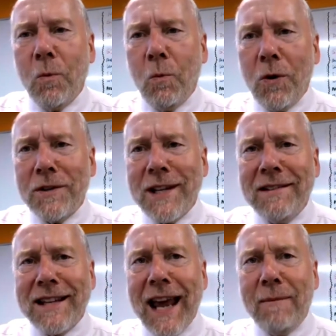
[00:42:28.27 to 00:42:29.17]
what
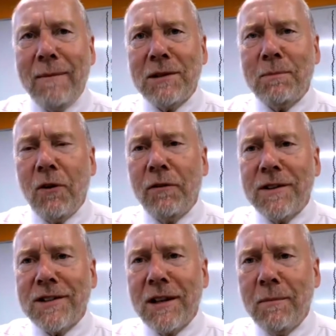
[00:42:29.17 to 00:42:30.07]
tends to happen to the
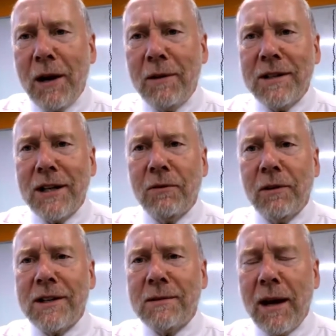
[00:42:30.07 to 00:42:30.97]
profits at the moment in all
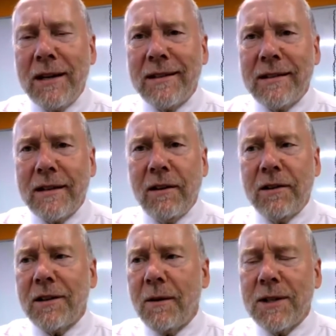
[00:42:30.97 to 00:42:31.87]
these amazing
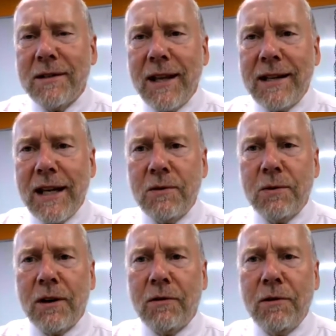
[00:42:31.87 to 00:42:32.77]
startups is they tend to
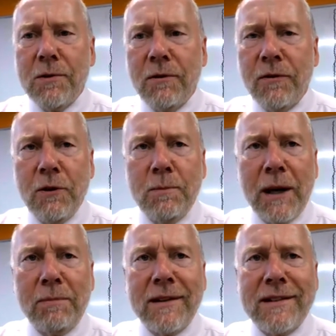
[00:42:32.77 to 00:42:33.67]
accrue to a few
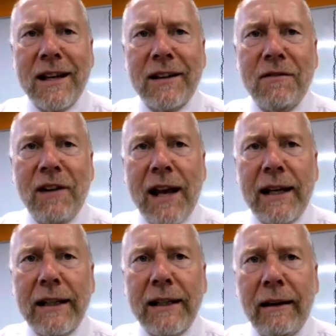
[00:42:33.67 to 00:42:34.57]
people in Silicon
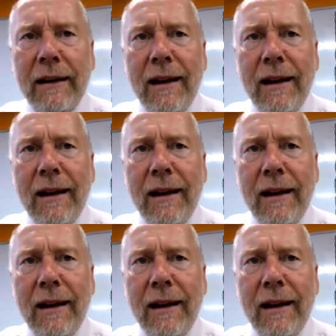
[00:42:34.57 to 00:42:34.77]
Valley,